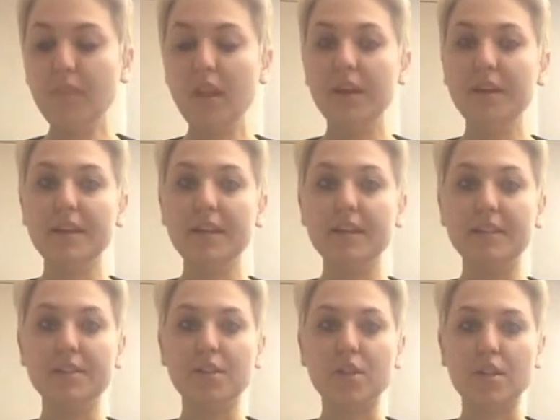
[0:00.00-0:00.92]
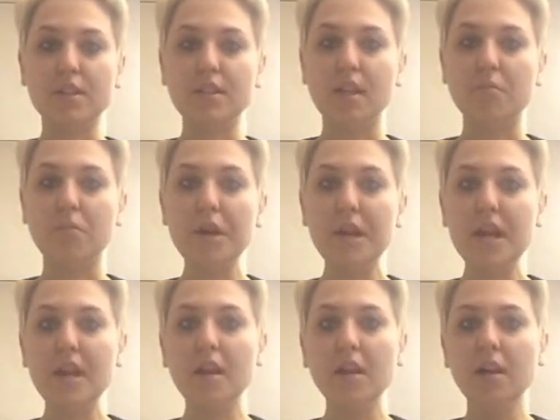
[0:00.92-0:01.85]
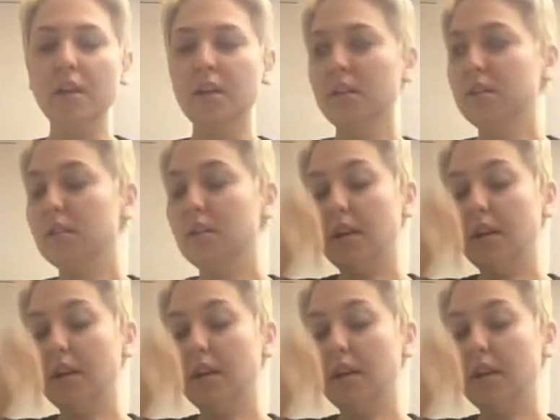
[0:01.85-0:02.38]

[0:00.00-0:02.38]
it is Thursday morning. I